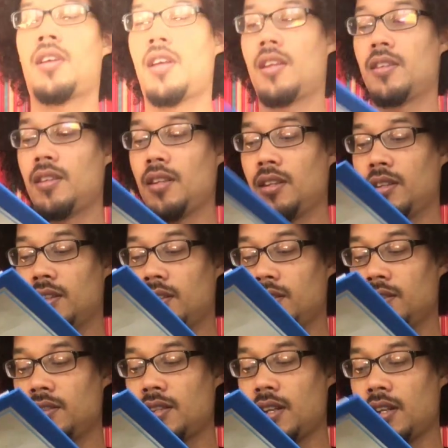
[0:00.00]
And
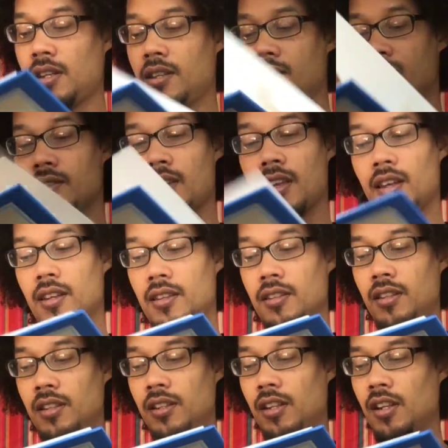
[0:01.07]
then he
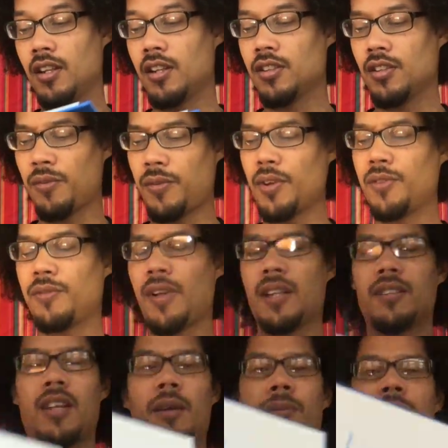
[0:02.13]
said, your first flat top